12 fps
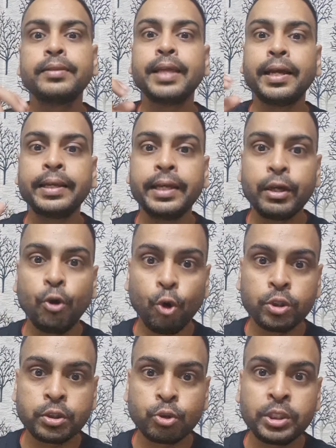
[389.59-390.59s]
then he
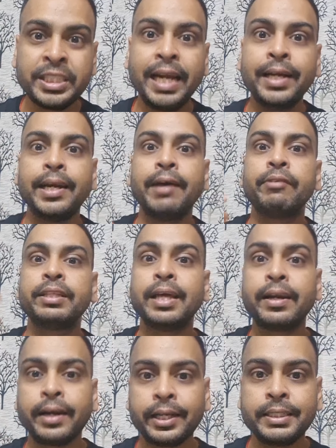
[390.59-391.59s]
goes to state level,
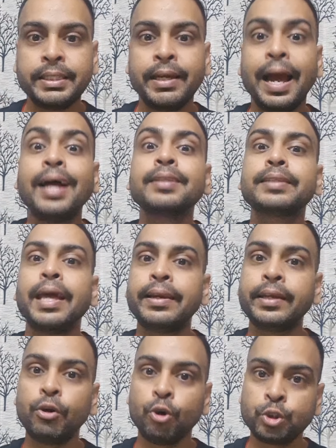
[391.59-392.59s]
then Ranji, and
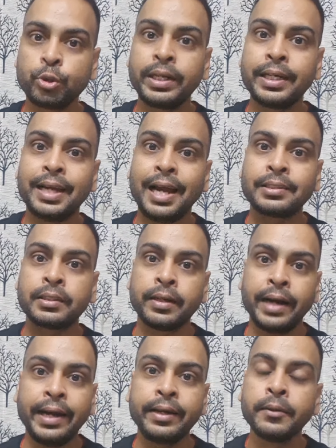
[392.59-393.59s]
then he goes to
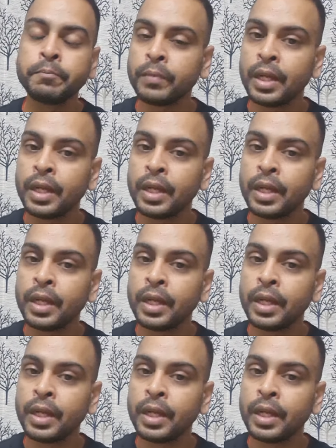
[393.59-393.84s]
international, right?